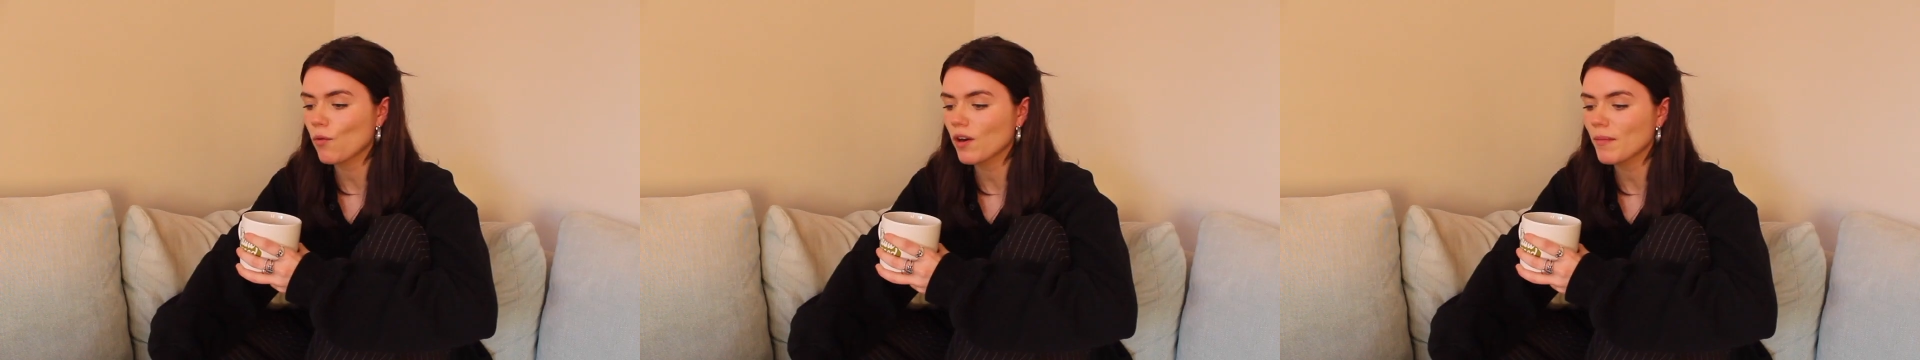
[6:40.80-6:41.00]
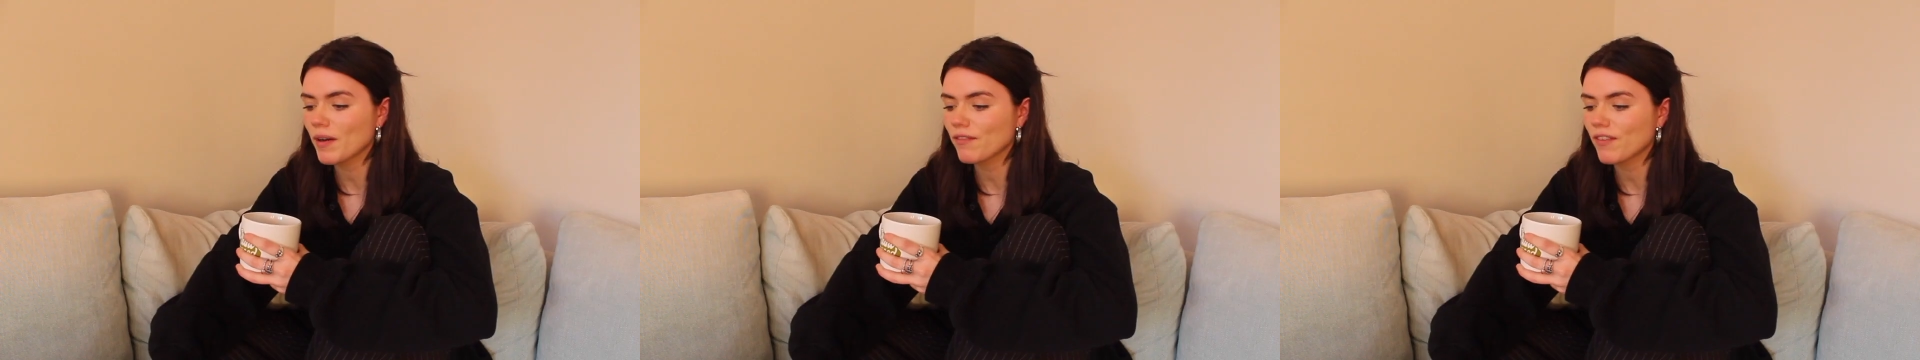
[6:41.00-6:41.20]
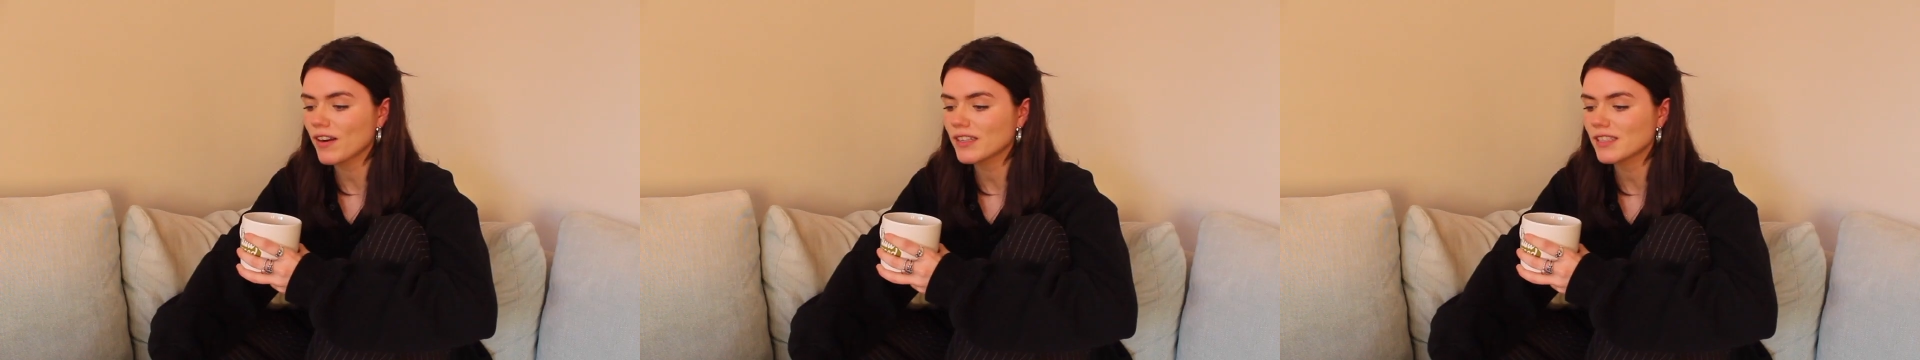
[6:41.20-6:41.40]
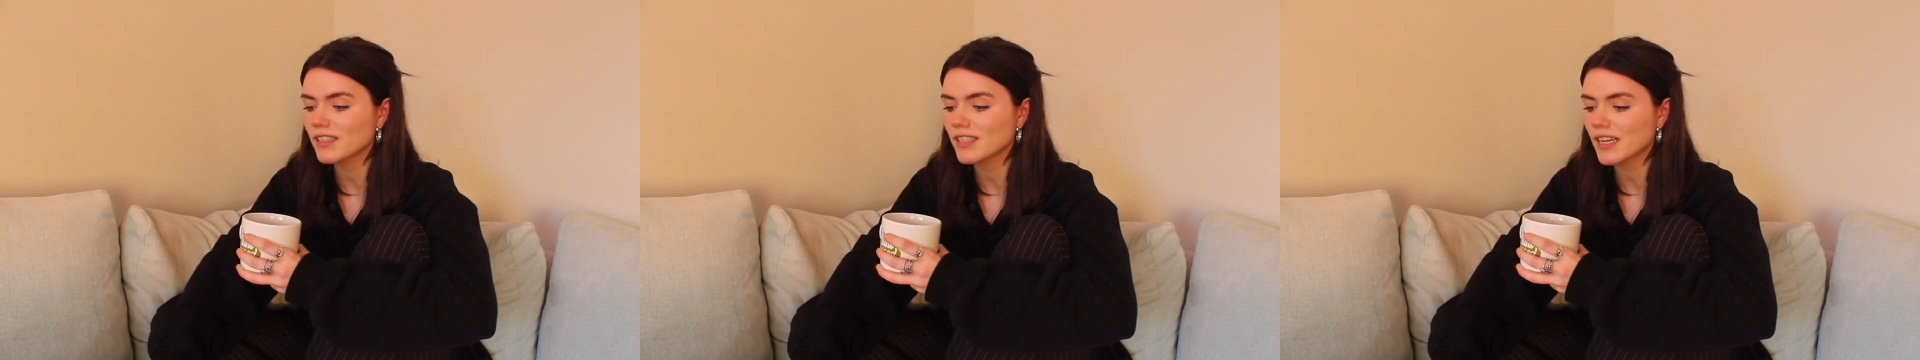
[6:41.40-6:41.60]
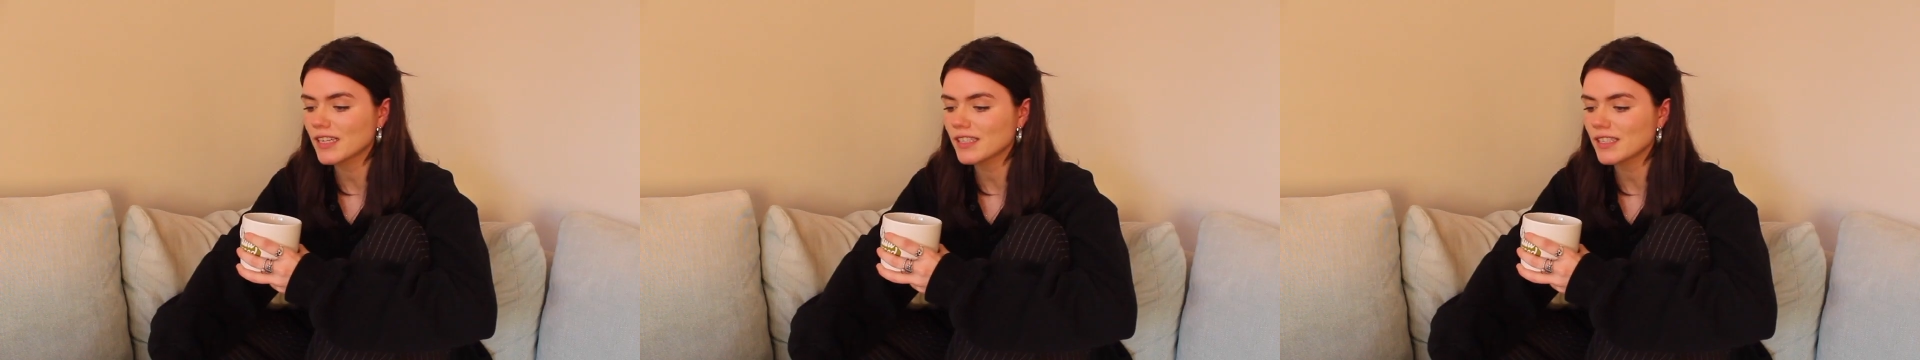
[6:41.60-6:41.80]
one of my friends
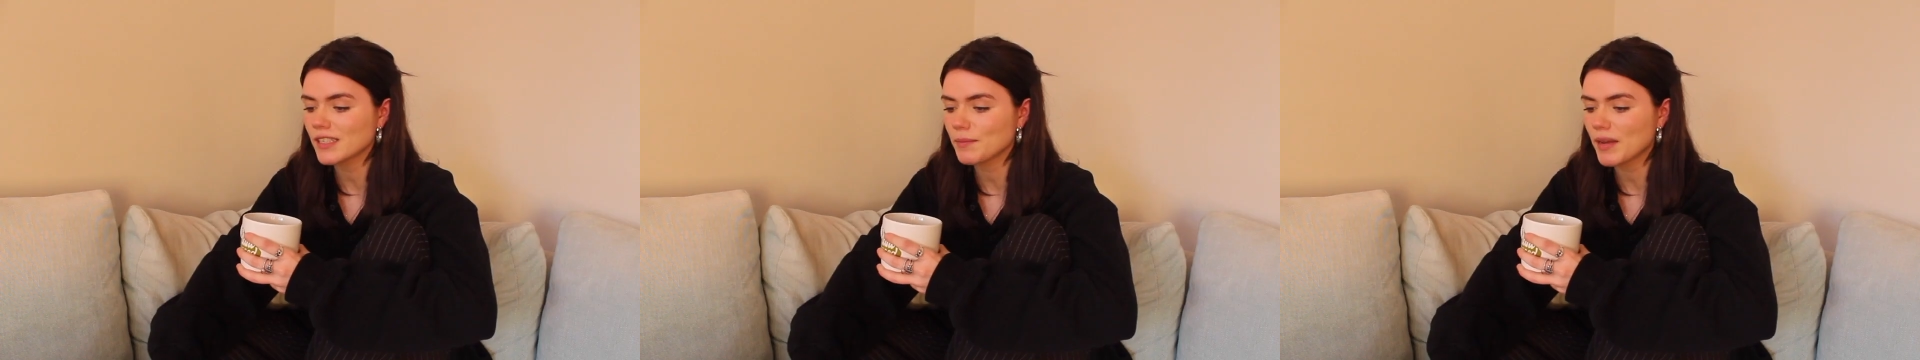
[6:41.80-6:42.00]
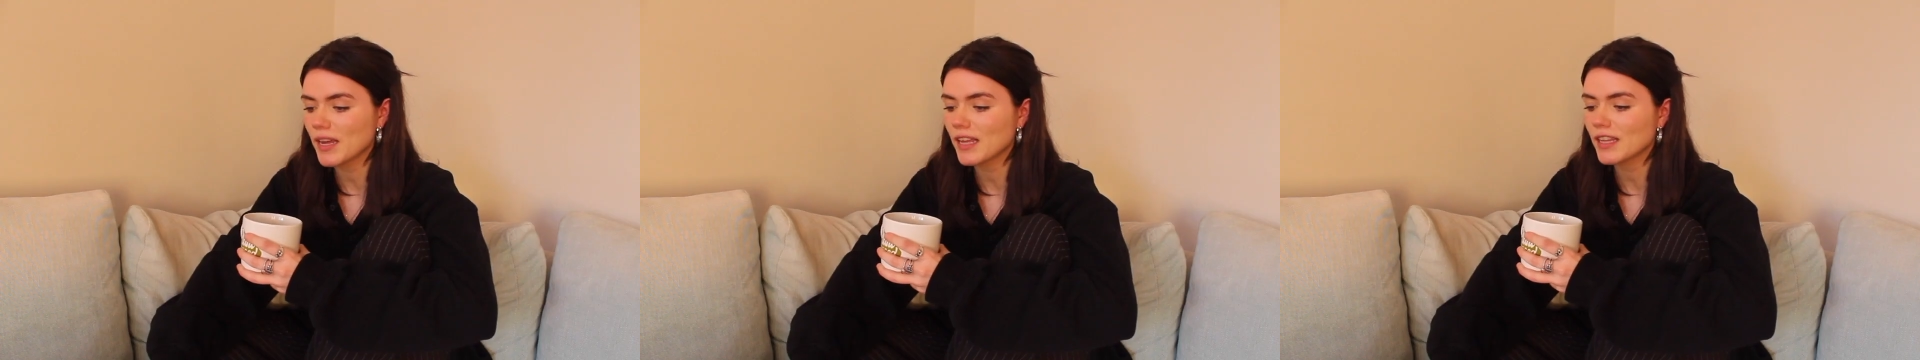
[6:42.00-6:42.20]
says to me